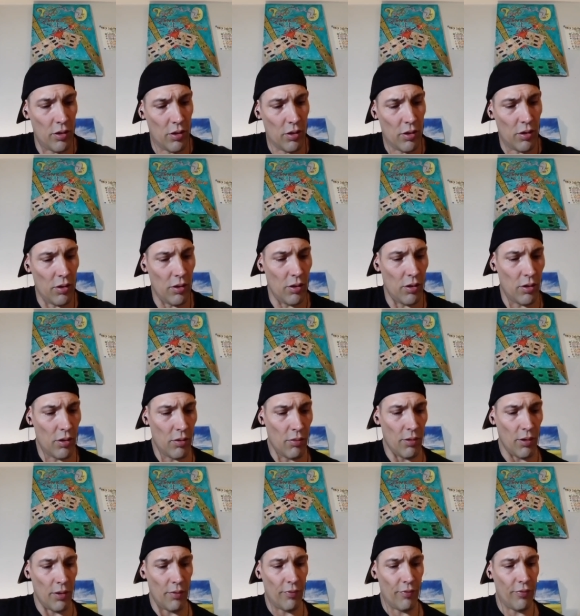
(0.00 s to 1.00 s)
Hermit. Earth.
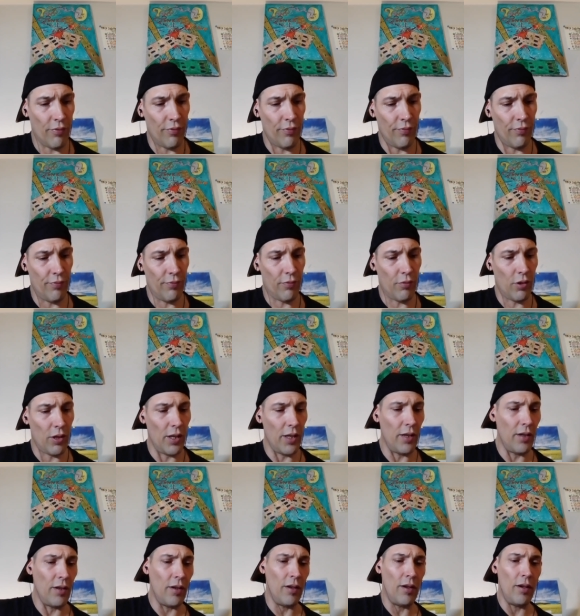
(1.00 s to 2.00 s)

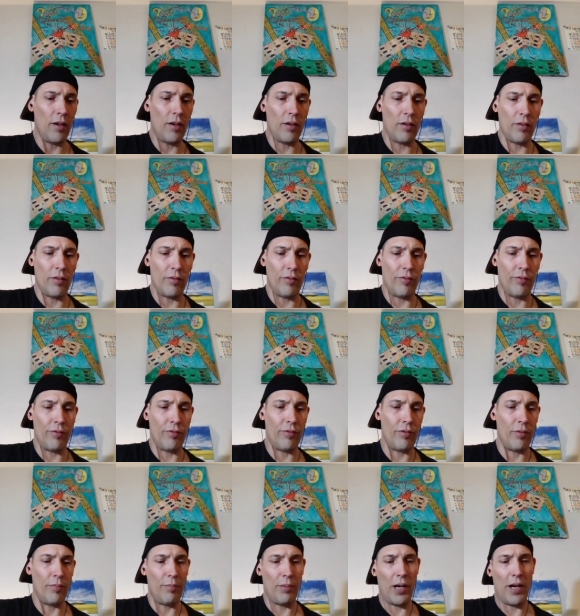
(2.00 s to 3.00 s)
King of
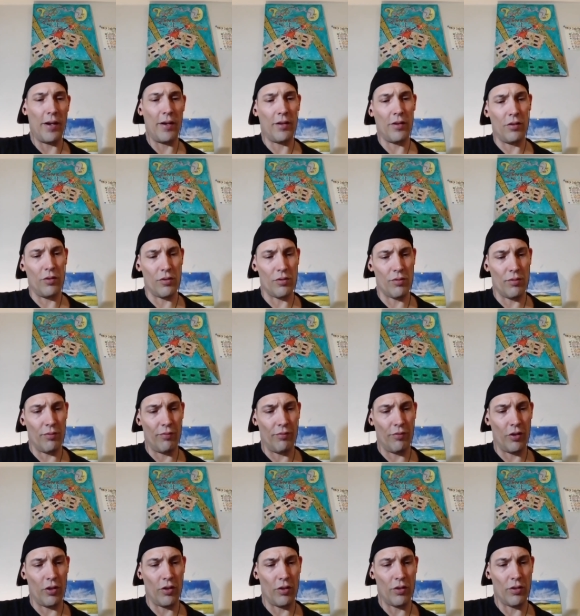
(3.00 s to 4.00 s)
Pentacles
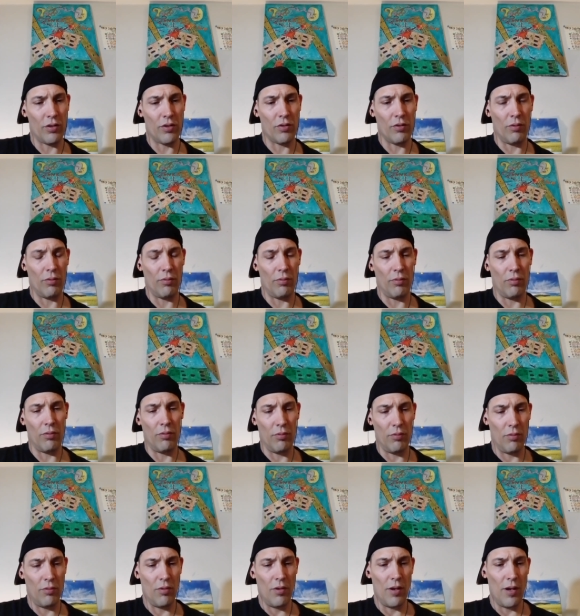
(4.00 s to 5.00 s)
reverse
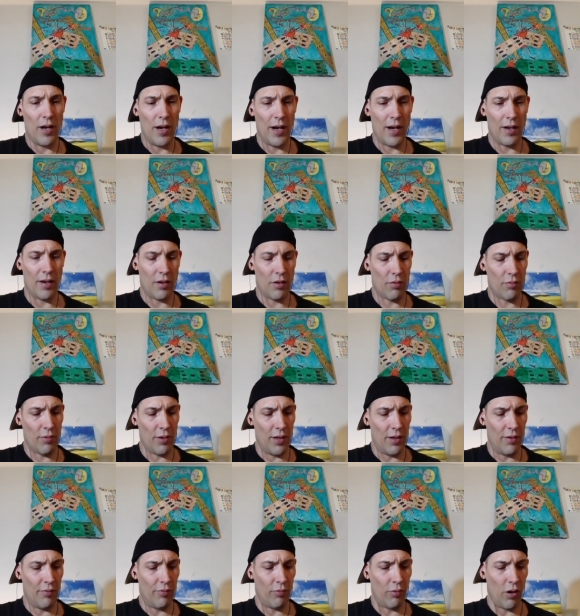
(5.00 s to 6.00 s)
and
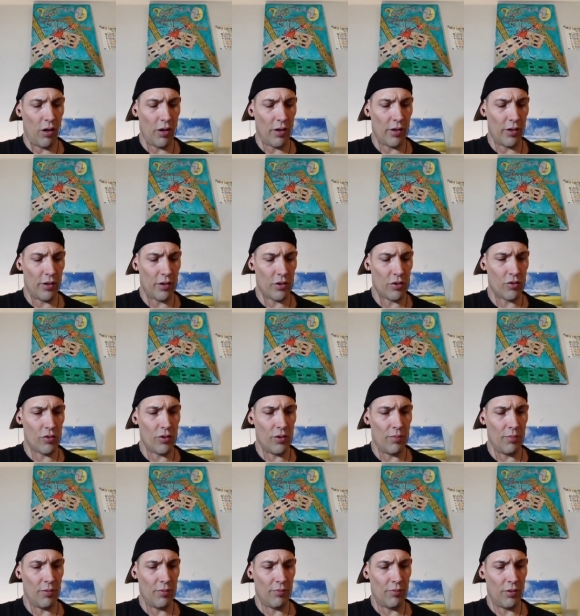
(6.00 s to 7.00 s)
three of water,
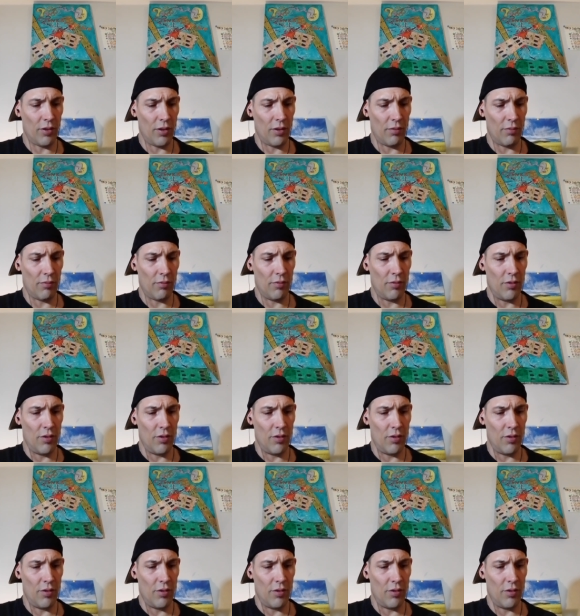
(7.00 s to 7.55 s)
stream of water.